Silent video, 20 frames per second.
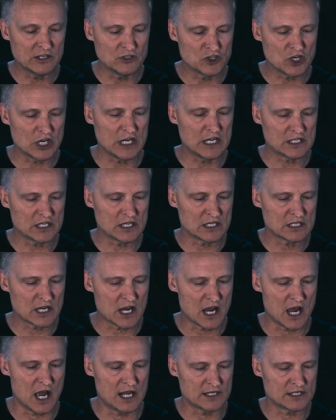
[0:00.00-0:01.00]
in Jesus
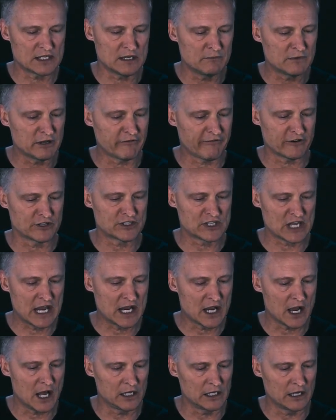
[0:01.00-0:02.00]
caused them to
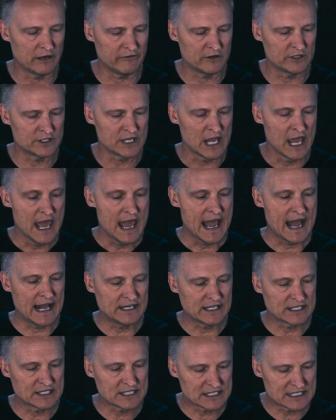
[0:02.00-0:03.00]
forsake all others
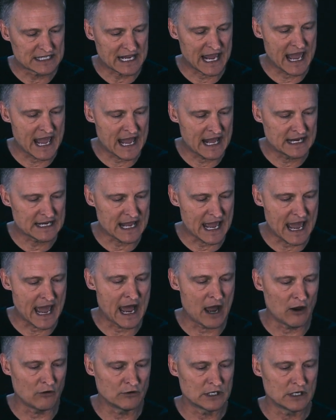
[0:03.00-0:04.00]
and to stand
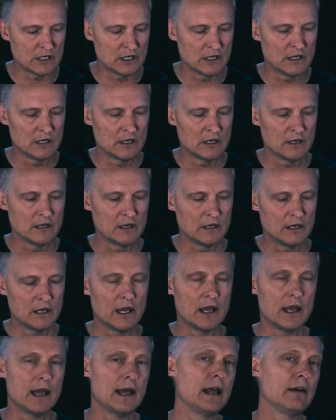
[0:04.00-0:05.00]
out
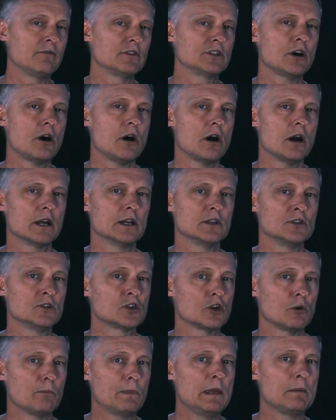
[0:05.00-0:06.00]
and have a target. And
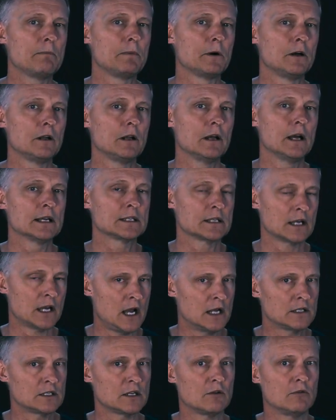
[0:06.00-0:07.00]
so people, as a
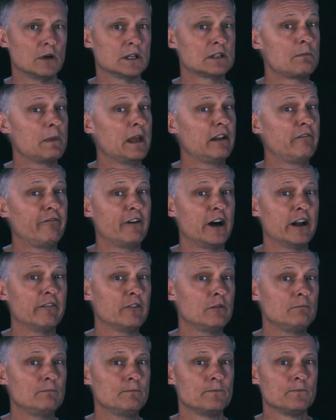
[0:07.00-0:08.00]
consequence, made fun of
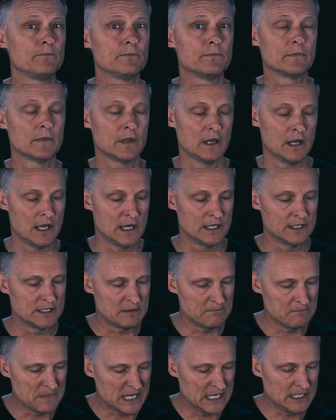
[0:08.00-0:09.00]
them,
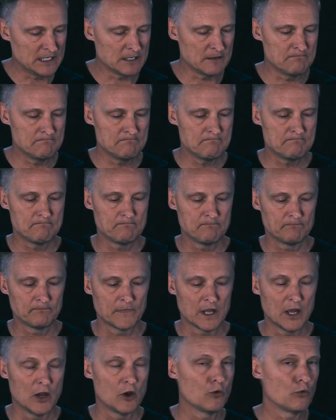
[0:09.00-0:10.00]
demeaned them,
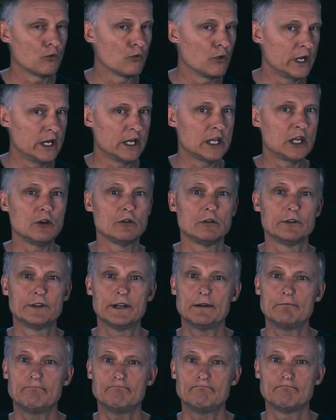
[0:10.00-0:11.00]
ridiculed
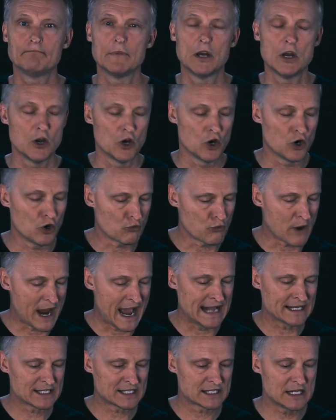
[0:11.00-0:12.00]
them,
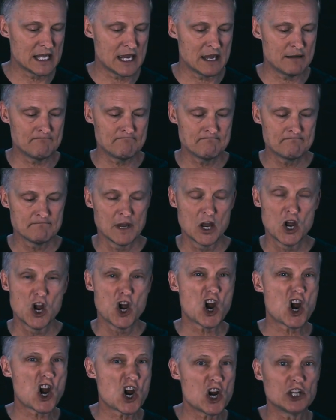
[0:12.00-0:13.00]
harassed them,
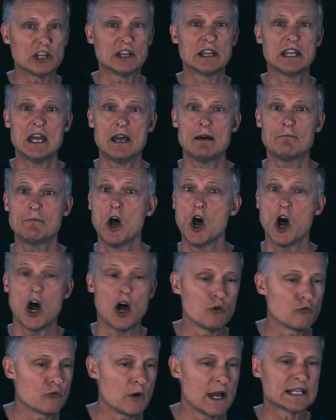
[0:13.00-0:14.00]
hurt them,
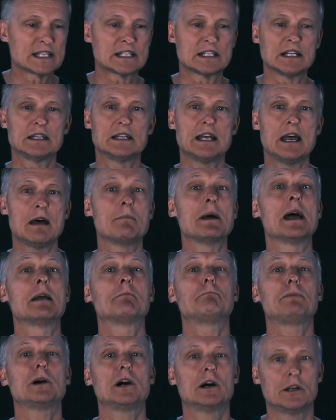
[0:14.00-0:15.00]
arrested them,
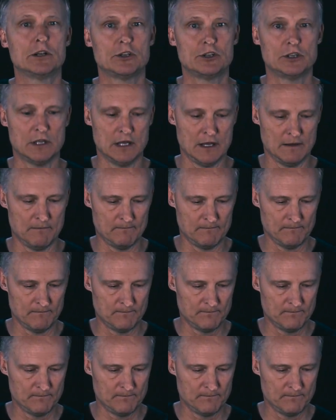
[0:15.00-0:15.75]
and punished them.